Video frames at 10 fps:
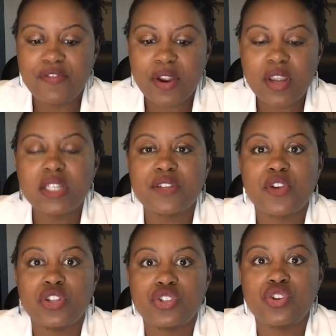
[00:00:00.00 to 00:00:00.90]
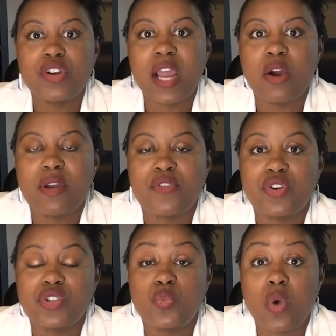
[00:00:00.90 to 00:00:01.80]
a variant of concern
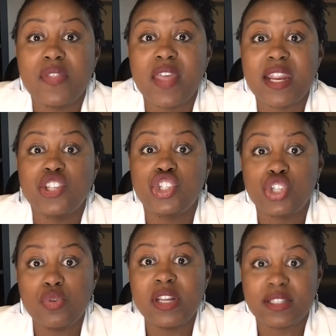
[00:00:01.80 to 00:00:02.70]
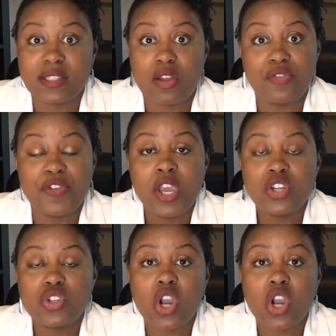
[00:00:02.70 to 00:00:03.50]
however is one that has shown itself